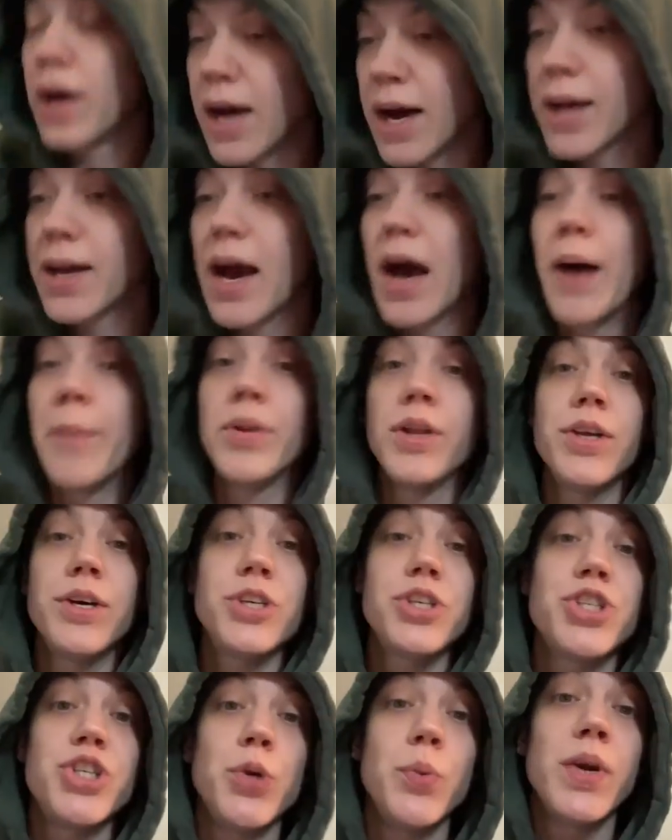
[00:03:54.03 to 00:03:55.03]
Kamala,
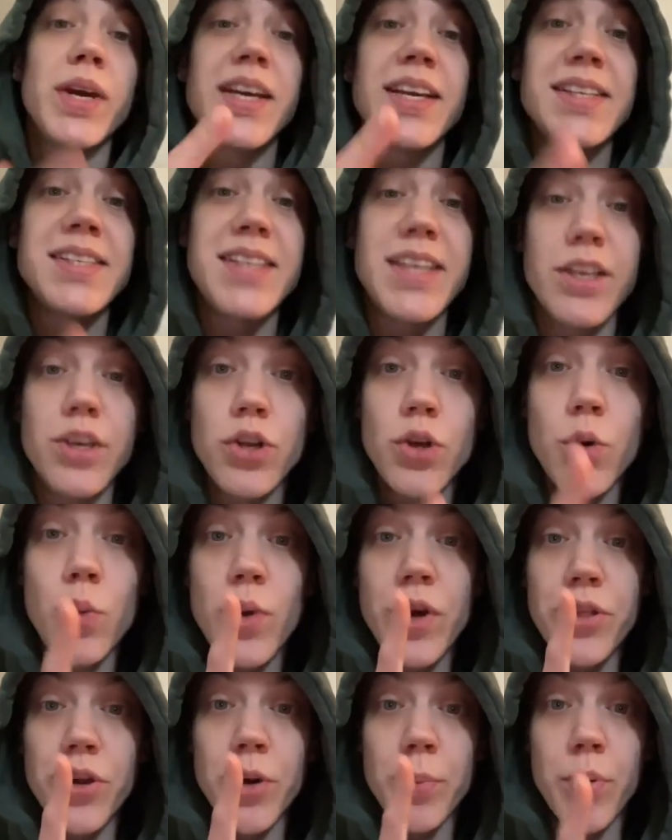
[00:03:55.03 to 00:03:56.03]
she would continue
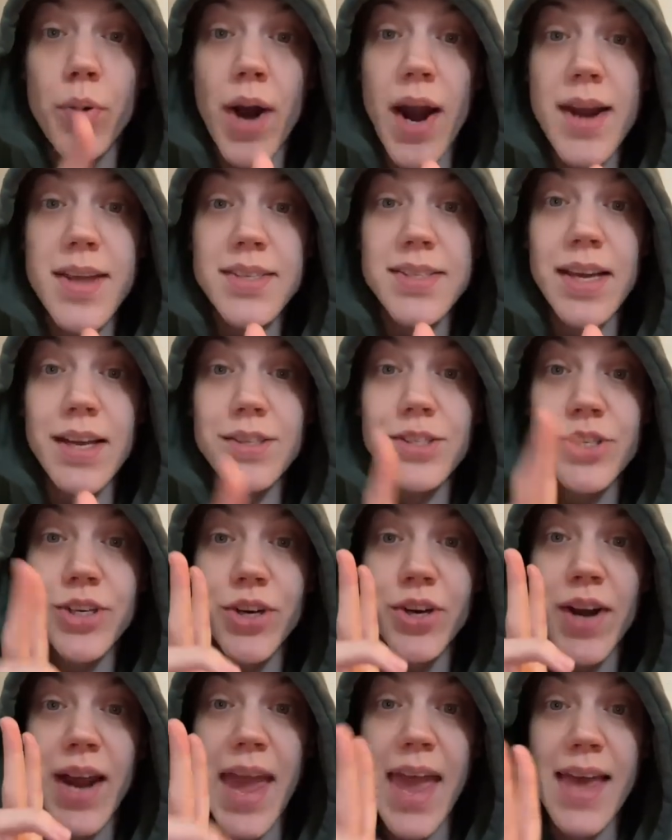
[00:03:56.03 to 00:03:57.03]
with her
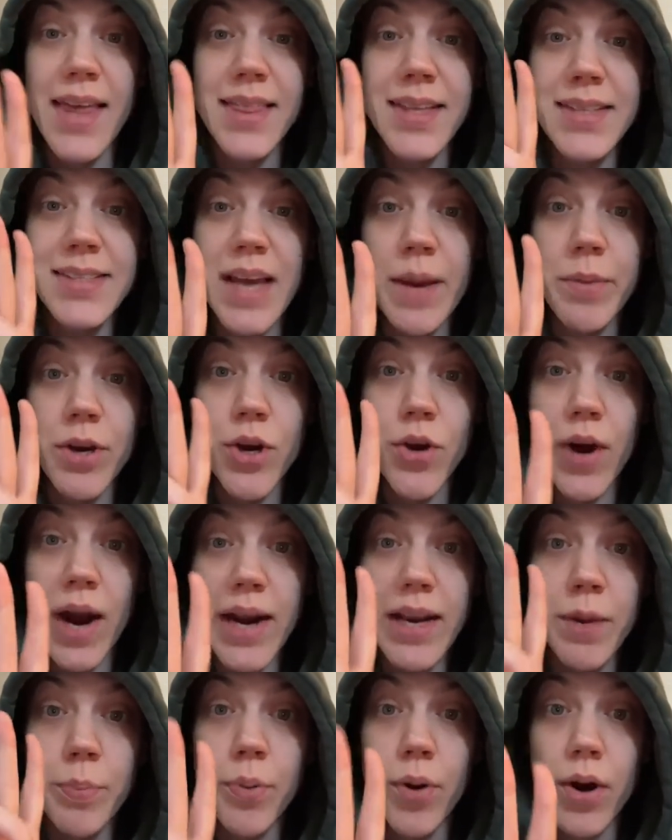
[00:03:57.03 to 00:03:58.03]
predecessor and the
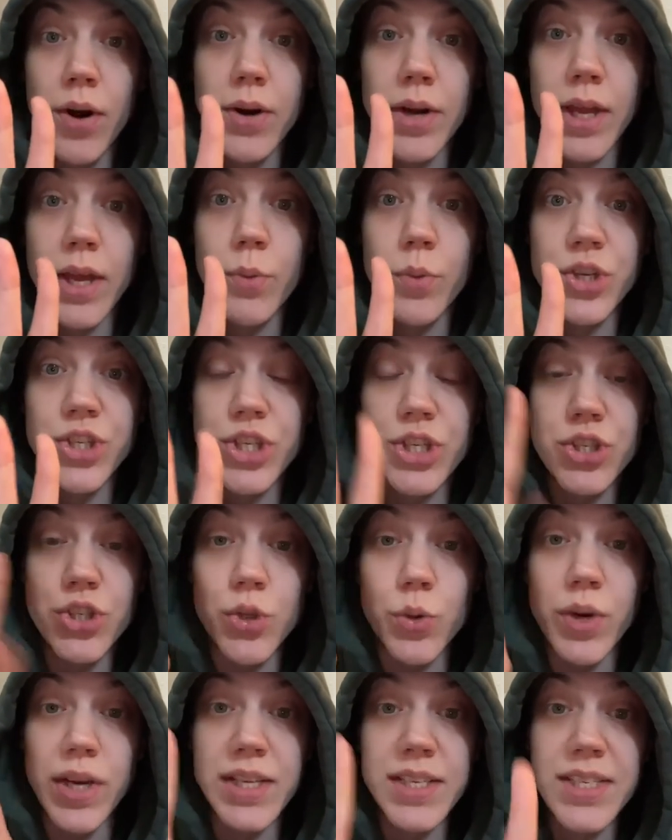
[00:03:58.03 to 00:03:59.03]
Democratic Party, which is
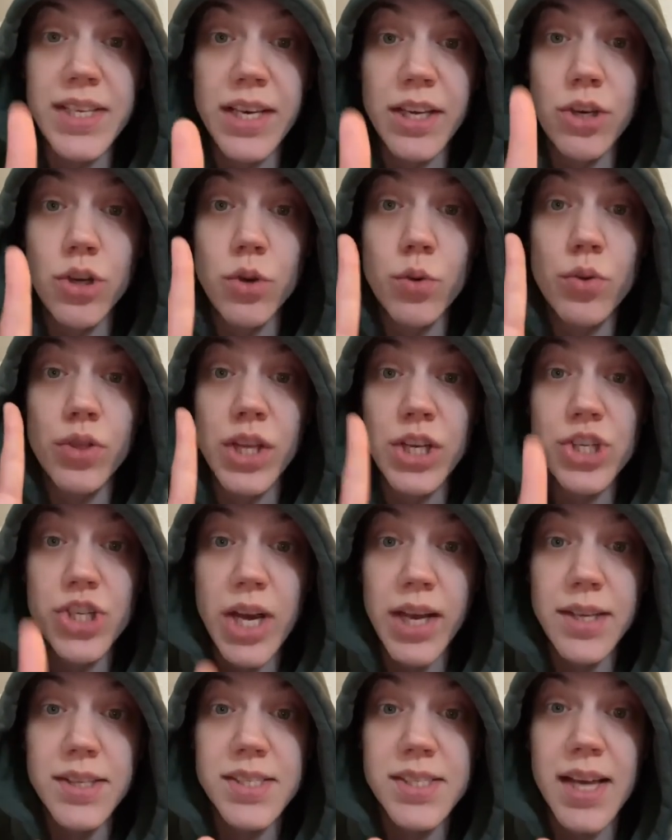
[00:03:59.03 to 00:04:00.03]
to continue the
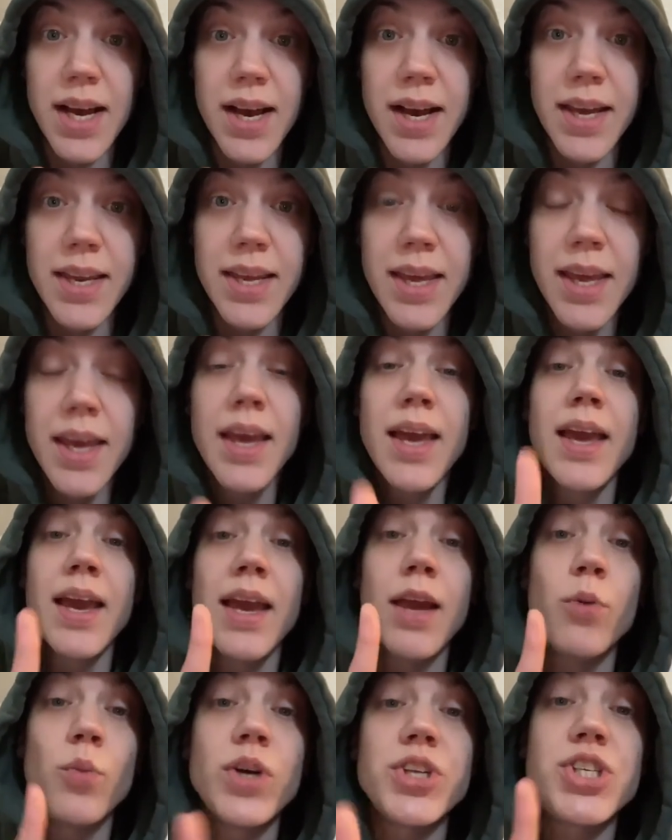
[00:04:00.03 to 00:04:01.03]
genocide,
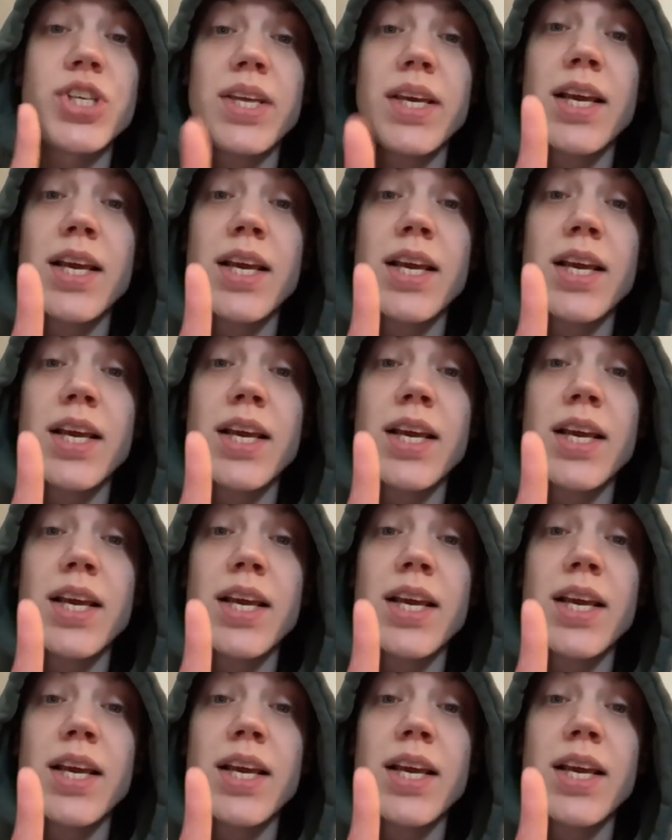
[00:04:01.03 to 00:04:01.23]
in which he